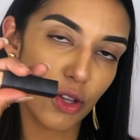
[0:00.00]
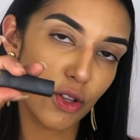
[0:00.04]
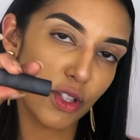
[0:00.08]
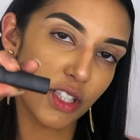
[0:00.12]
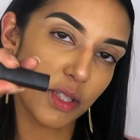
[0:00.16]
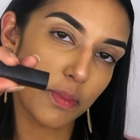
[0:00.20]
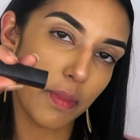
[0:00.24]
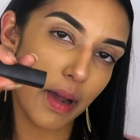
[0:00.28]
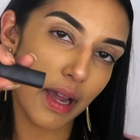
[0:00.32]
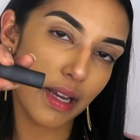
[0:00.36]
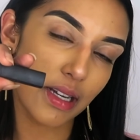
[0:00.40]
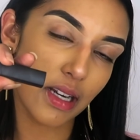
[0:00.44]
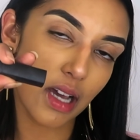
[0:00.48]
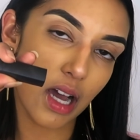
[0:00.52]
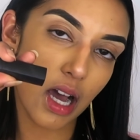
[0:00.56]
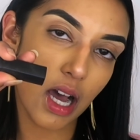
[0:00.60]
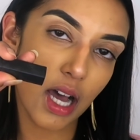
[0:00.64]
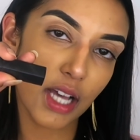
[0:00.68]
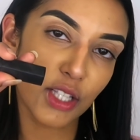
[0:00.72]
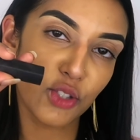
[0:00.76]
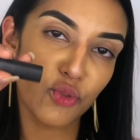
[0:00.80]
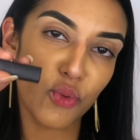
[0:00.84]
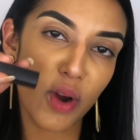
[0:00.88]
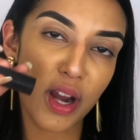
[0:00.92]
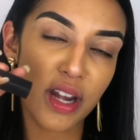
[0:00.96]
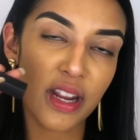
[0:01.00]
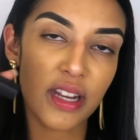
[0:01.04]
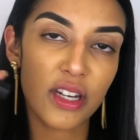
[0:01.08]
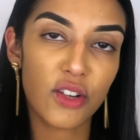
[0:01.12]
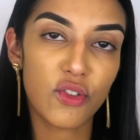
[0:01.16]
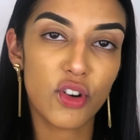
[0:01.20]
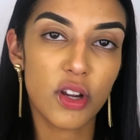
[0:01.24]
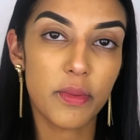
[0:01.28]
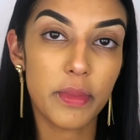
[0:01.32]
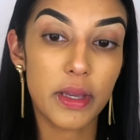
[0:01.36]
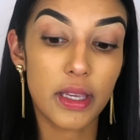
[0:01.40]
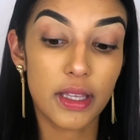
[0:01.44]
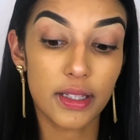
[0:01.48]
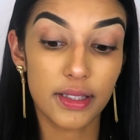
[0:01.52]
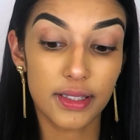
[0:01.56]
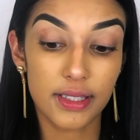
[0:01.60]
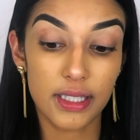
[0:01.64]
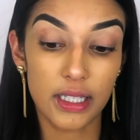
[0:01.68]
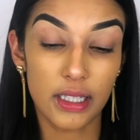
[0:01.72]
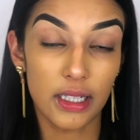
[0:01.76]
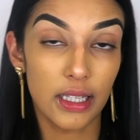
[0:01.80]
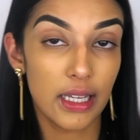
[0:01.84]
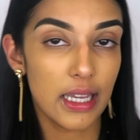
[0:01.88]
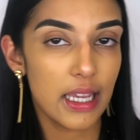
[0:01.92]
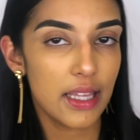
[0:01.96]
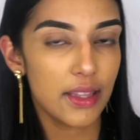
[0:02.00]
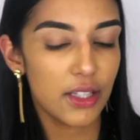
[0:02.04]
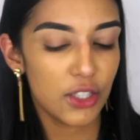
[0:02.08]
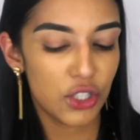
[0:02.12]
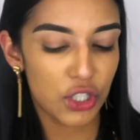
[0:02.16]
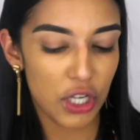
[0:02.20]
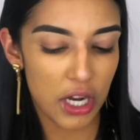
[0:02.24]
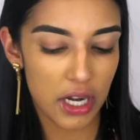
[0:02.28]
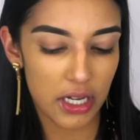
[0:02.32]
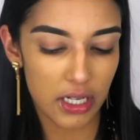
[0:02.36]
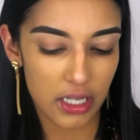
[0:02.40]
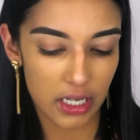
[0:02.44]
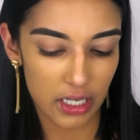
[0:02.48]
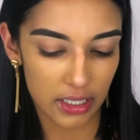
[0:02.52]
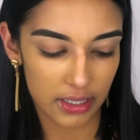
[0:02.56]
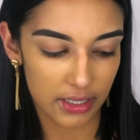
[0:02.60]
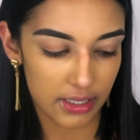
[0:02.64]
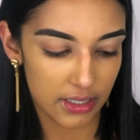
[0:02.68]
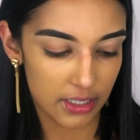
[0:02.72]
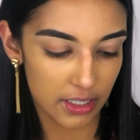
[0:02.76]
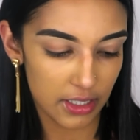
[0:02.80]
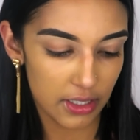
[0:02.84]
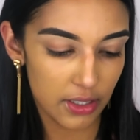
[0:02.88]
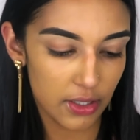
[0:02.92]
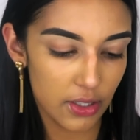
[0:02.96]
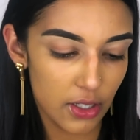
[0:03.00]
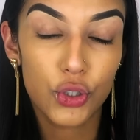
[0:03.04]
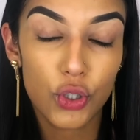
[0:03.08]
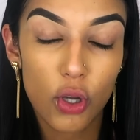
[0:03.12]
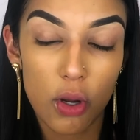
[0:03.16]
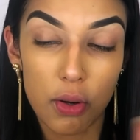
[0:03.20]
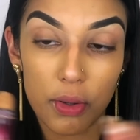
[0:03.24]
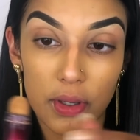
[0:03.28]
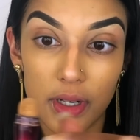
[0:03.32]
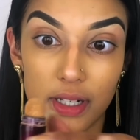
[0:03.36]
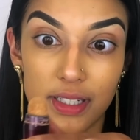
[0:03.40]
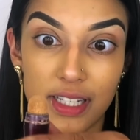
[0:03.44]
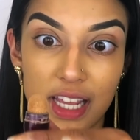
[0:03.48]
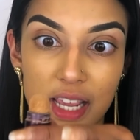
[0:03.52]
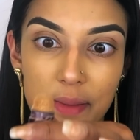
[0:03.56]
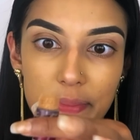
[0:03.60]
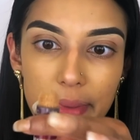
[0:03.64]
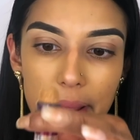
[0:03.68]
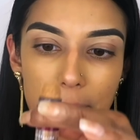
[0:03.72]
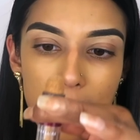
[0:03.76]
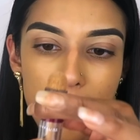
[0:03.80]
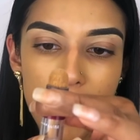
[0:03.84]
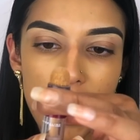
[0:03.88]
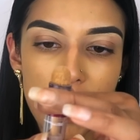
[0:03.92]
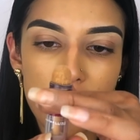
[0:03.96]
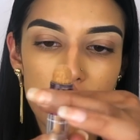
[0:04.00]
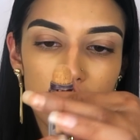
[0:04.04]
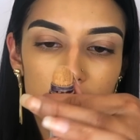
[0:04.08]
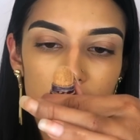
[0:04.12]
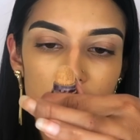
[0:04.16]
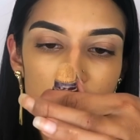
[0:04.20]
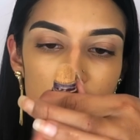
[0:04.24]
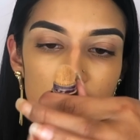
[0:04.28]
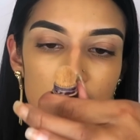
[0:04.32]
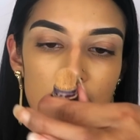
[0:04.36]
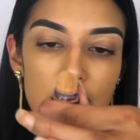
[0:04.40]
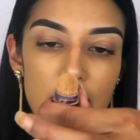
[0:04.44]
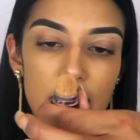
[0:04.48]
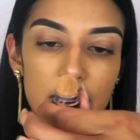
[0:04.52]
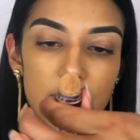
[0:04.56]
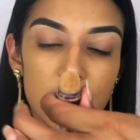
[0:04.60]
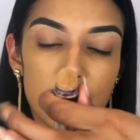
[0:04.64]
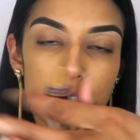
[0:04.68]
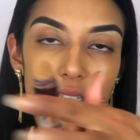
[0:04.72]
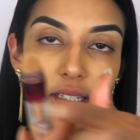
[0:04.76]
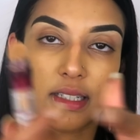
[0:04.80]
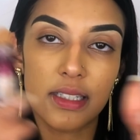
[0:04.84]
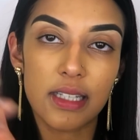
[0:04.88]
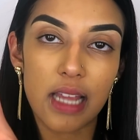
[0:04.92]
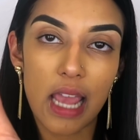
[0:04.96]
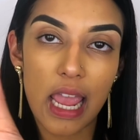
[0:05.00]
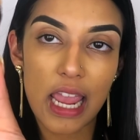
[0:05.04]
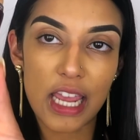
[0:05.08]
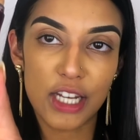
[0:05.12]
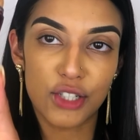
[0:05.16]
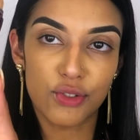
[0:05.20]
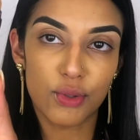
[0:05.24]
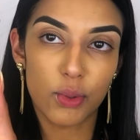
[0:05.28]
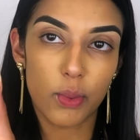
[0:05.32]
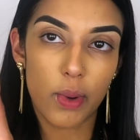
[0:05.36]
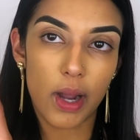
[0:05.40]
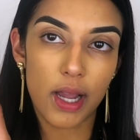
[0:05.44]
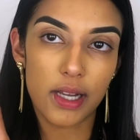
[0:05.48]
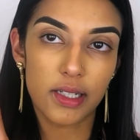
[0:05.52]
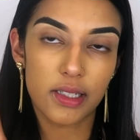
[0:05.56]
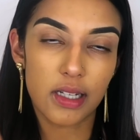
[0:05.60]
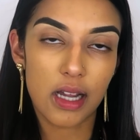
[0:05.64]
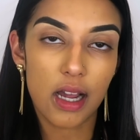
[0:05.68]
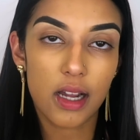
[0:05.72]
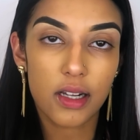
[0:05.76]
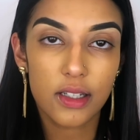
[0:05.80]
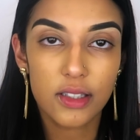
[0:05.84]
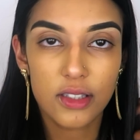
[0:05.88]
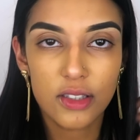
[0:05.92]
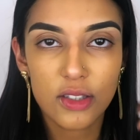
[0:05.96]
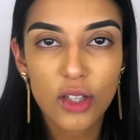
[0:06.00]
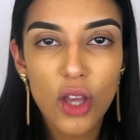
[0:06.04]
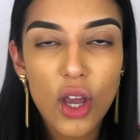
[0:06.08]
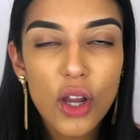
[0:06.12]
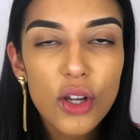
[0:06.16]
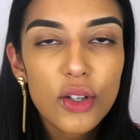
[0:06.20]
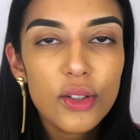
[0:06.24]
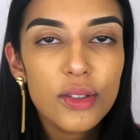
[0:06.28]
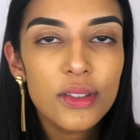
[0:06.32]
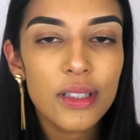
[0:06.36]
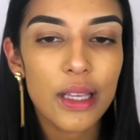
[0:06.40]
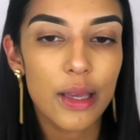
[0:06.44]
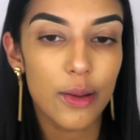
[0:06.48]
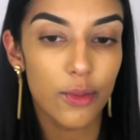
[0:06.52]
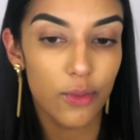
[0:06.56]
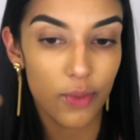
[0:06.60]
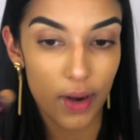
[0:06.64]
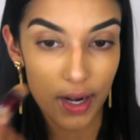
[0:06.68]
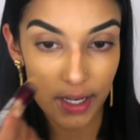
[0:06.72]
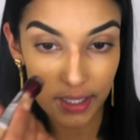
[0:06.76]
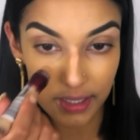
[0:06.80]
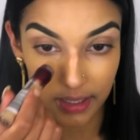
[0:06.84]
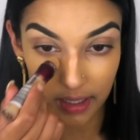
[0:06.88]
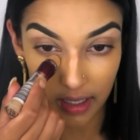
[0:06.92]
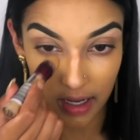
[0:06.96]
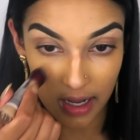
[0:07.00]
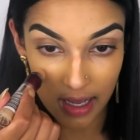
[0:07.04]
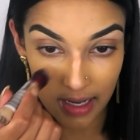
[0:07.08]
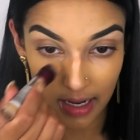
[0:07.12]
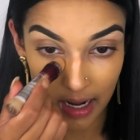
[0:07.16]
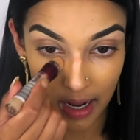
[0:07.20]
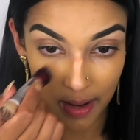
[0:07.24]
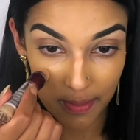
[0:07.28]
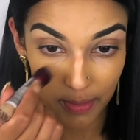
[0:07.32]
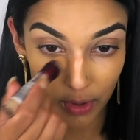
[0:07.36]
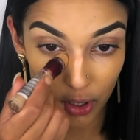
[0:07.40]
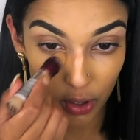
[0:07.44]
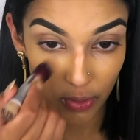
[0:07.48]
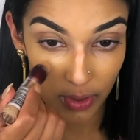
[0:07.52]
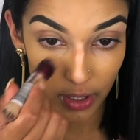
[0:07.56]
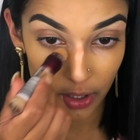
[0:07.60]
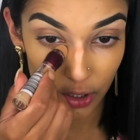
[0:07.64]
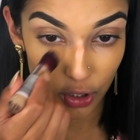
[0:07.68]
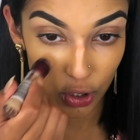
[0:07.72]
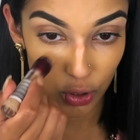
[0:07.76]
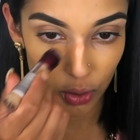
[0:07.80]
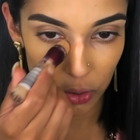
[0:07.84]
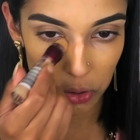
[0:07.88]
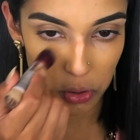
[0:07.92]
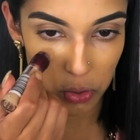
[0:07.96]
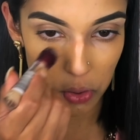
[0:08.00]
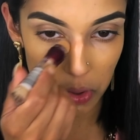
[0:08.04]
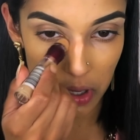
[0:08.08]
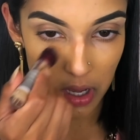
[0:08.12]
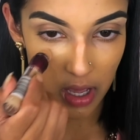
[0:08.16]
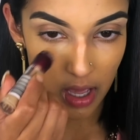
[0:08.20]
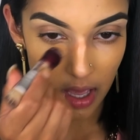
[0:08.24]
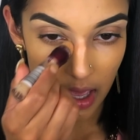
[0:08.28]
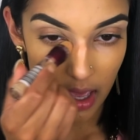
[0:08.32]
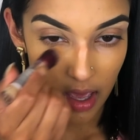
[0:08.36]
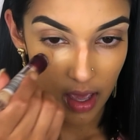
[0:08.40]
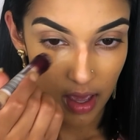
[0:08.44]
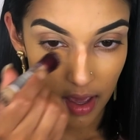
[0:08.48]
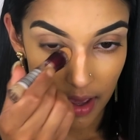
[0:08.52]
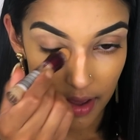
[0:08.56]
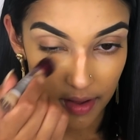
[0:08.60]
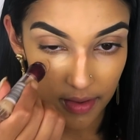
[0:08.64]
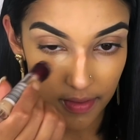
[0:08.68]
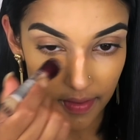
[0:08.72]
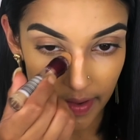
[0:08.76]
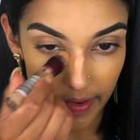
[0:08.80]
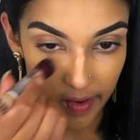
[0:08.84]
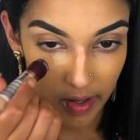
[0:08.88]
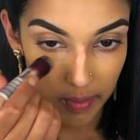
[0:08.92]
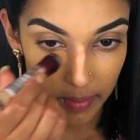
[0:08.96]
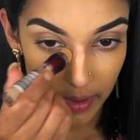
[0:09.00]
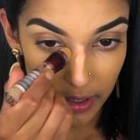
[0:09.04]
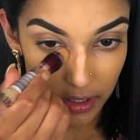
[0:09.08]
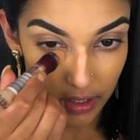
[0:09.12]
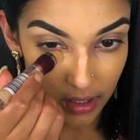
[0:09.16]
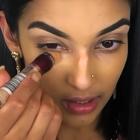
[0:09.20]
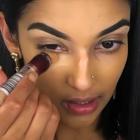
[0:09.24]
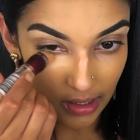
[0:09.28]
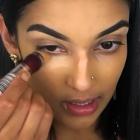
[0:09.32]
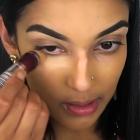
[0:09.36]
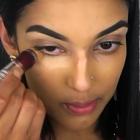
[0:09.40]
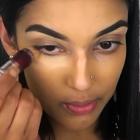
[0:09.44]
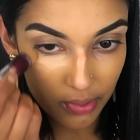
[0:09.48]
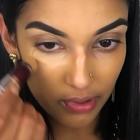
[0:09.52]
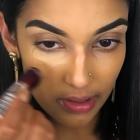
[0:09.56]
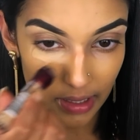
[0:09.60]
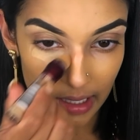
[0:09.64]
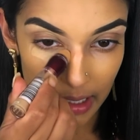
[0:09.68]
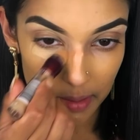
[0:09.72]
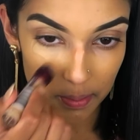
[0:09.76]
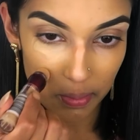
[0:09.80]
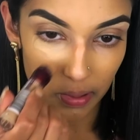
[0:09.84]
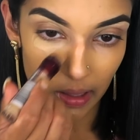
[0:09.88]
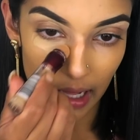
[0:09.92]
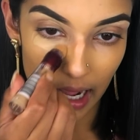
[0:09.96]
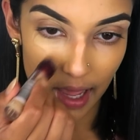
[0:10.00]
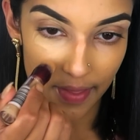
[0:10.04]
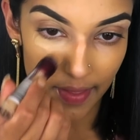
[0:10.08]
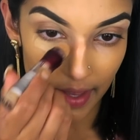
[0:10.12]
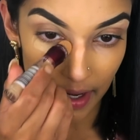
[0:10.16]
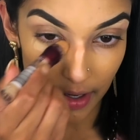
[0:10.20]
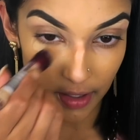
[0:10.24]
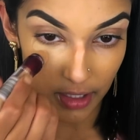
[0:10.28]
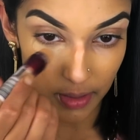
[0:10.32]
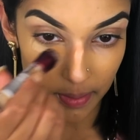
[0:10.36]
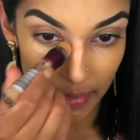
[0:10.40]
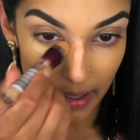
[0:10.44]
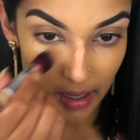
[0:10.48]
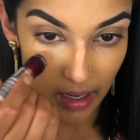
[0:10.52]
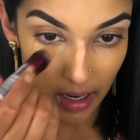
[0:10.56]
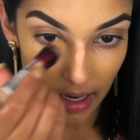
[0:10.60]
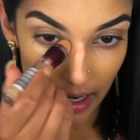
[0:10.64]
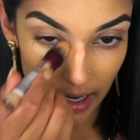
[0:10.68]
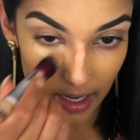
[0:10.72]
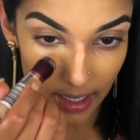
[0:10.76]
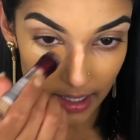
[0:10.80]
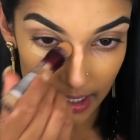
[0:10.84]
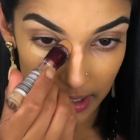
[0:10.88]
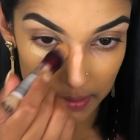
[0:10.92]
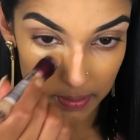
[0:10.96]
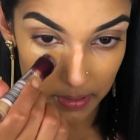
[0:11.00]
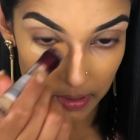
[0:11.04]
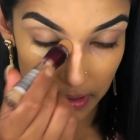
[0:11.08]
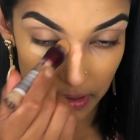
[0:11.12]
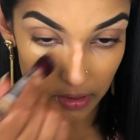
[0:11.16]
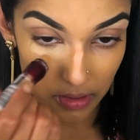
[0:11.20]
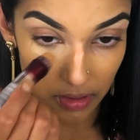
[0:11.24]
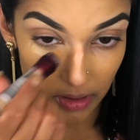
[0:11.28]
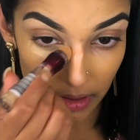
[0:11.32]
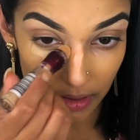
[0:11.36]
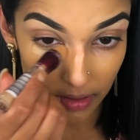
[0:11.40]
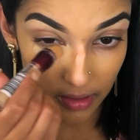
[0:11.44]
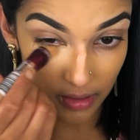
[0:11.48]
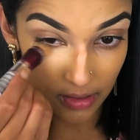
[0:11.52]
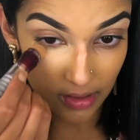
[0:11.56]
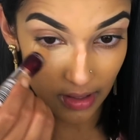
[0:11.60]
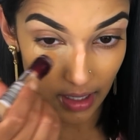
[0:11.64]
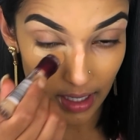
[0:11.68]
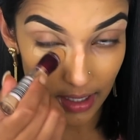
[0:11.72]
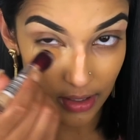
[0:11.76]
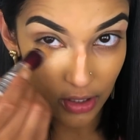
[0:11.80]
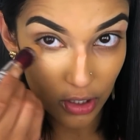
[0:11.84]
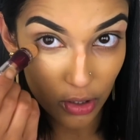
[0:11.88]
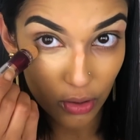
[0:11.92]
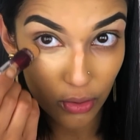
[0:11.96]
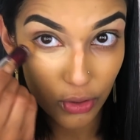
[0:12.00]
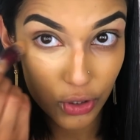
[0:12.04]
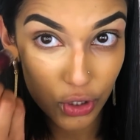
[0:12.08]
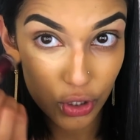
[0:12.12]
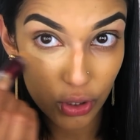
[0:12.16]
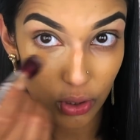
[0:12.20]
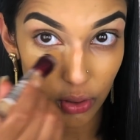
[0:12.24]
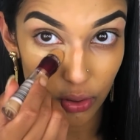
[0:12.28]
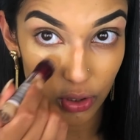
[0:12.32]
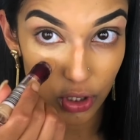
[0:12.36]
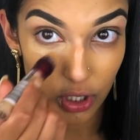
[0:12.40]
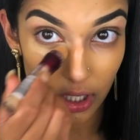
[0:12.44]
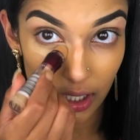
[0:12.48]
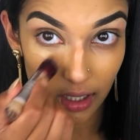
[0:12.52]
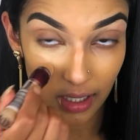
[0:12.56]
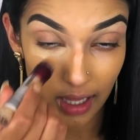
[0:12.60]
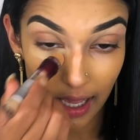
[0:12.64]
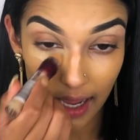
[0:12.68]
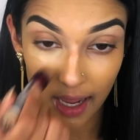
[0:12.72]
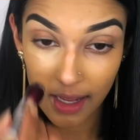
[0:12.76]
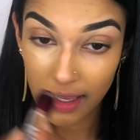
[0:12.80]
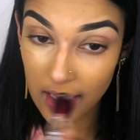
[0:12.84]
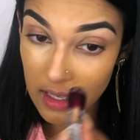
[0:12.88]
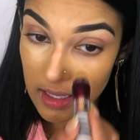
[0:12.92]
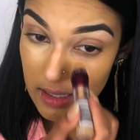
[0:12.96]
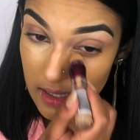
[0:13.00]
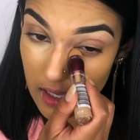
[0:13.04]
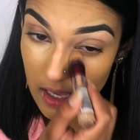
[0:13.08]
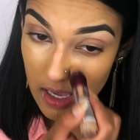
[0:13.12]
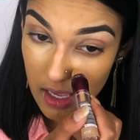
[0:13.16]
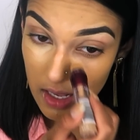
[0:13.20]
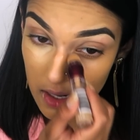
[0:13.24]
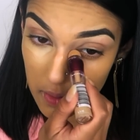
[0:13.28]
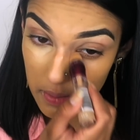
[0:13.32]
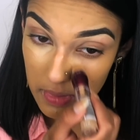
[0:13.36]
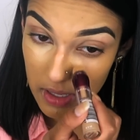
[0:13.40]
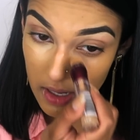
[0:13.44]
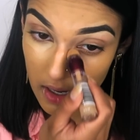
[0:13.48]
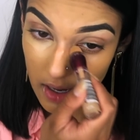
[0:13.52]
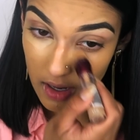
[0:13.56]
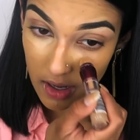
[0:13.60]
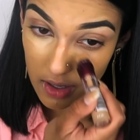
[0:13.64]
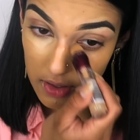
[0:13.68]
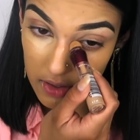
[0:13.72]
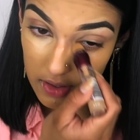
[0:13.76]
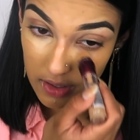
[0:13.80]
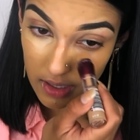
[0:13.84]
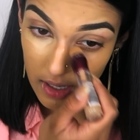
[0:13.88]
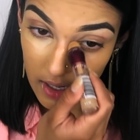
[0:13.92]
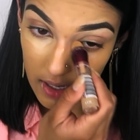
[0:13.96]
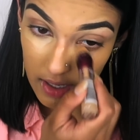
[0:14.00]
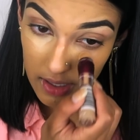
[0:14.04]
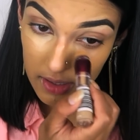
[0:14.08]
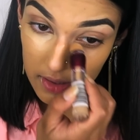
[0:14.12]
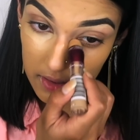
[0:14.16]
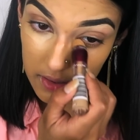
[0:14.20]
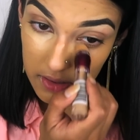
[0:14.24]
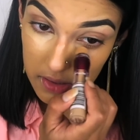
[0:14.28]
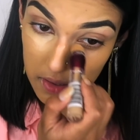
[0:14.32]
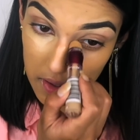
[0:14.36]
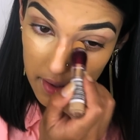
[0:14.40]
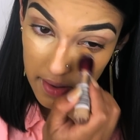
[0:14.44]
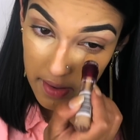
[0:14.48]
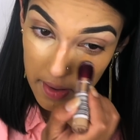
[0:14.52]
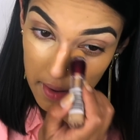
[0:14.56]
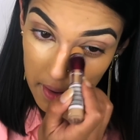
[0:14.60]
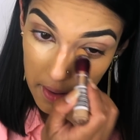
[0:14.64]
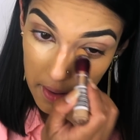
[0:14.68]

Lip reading: I used my NARS Radiant Creamy Concealer in the shade Custard. So I'm going to take my Maybelline Instant Age Rewind Dark Circles Eraser, and I'm going to very much liberally apply that under my eyes because I told you, jet lag is hitting me hard, you guys.